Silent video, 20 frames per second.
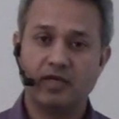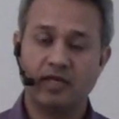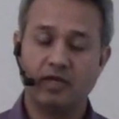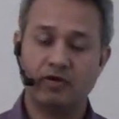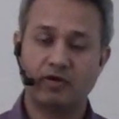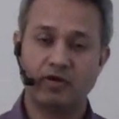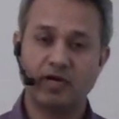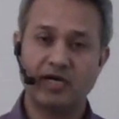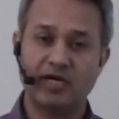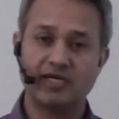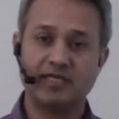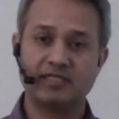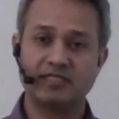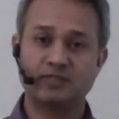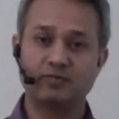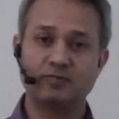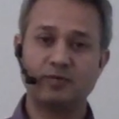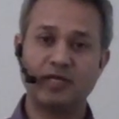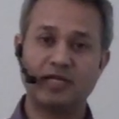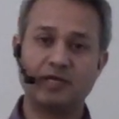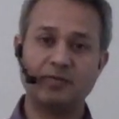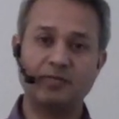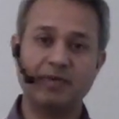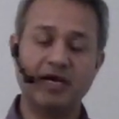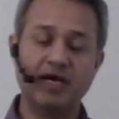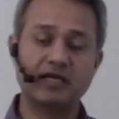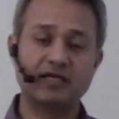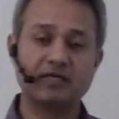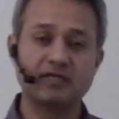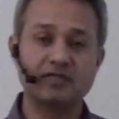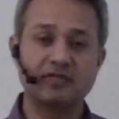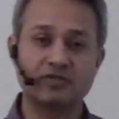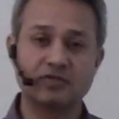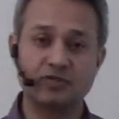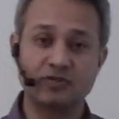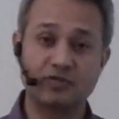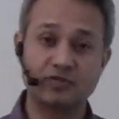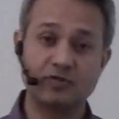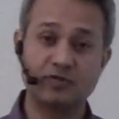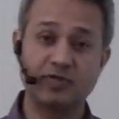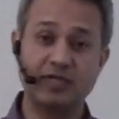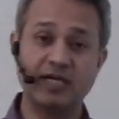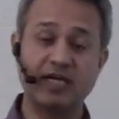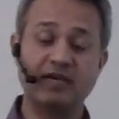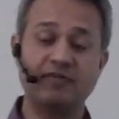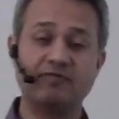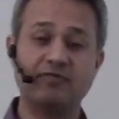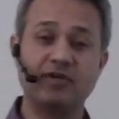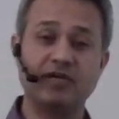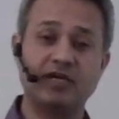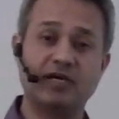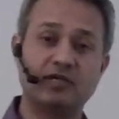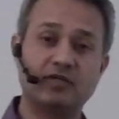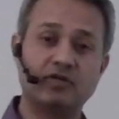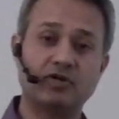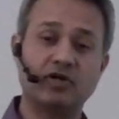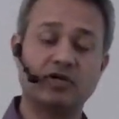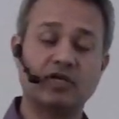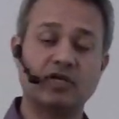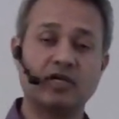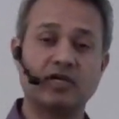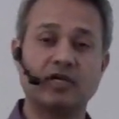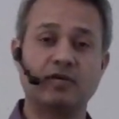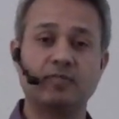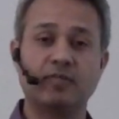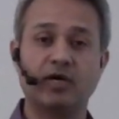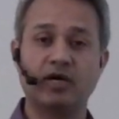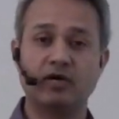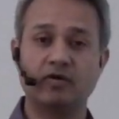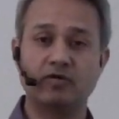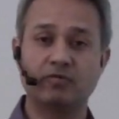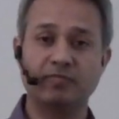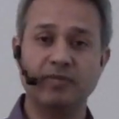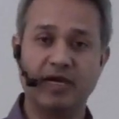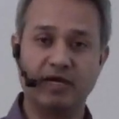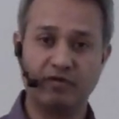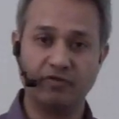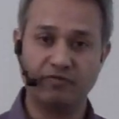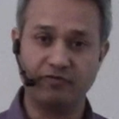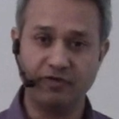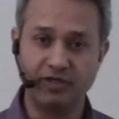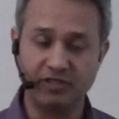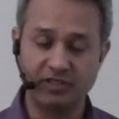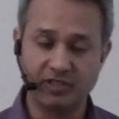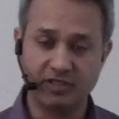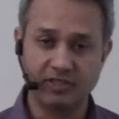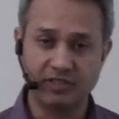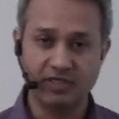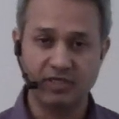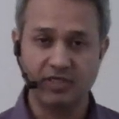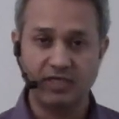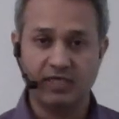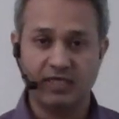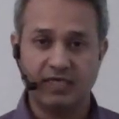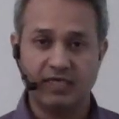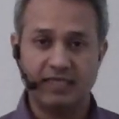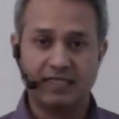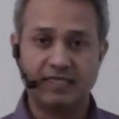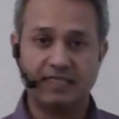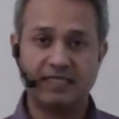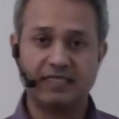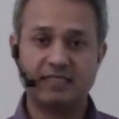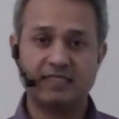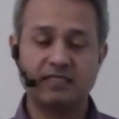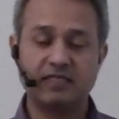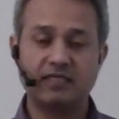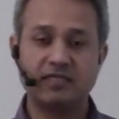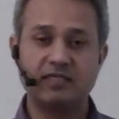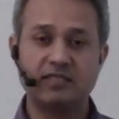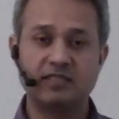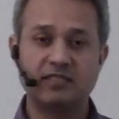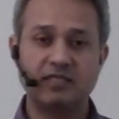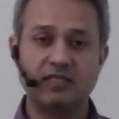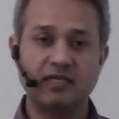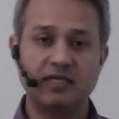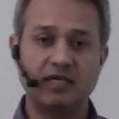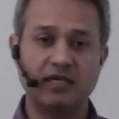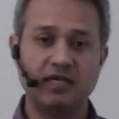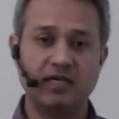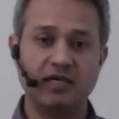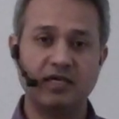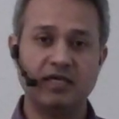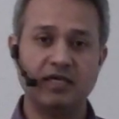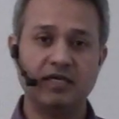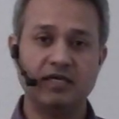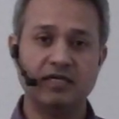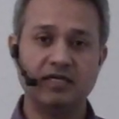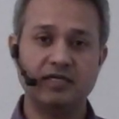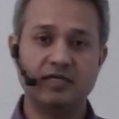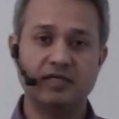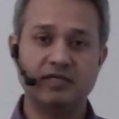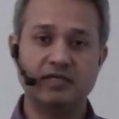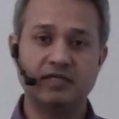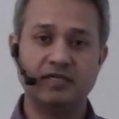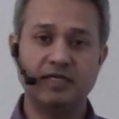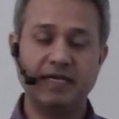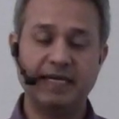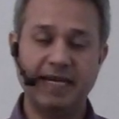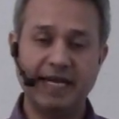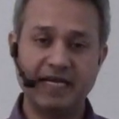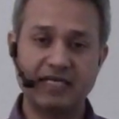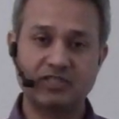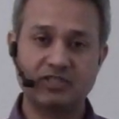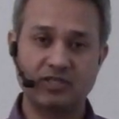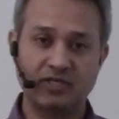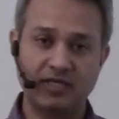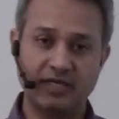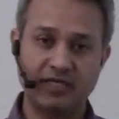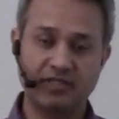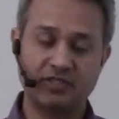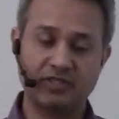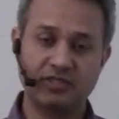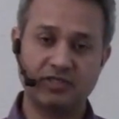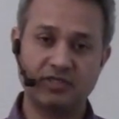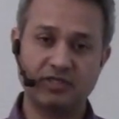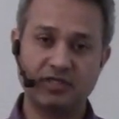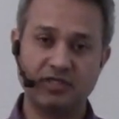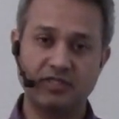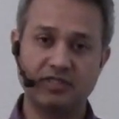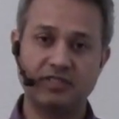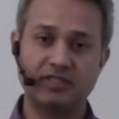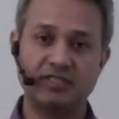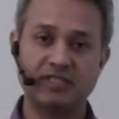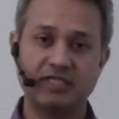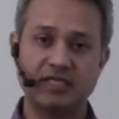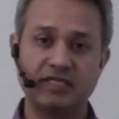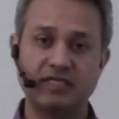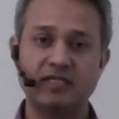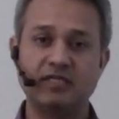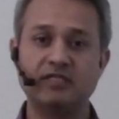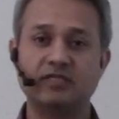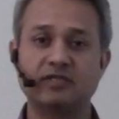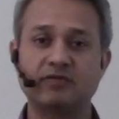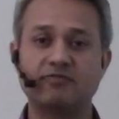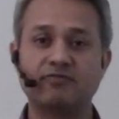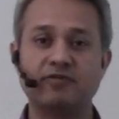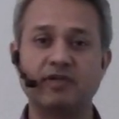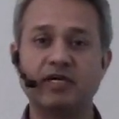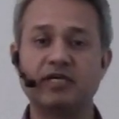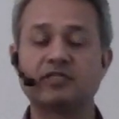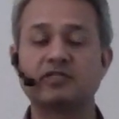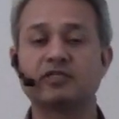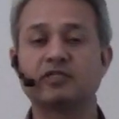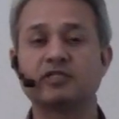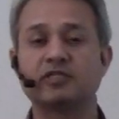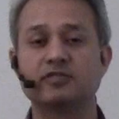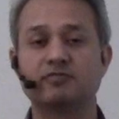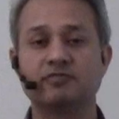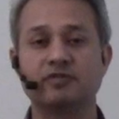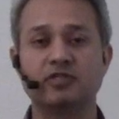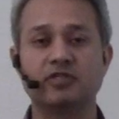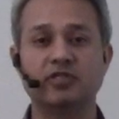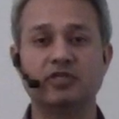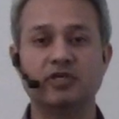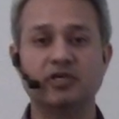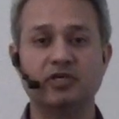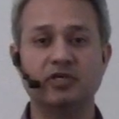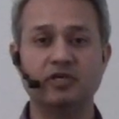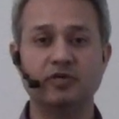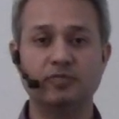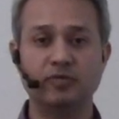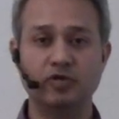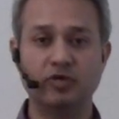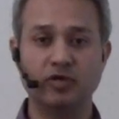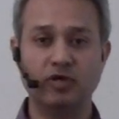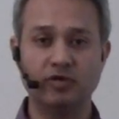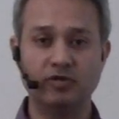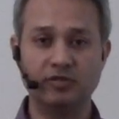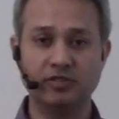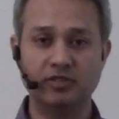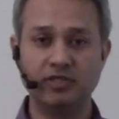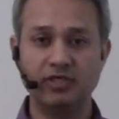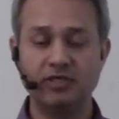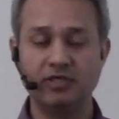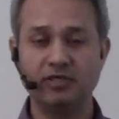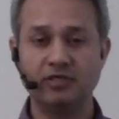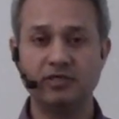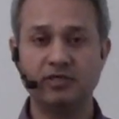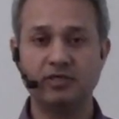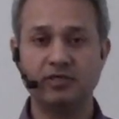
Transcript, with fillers: Hello guys, welcome back. So today we are talking about macrophages. This is the next lecture in the series of lectures with the immunology.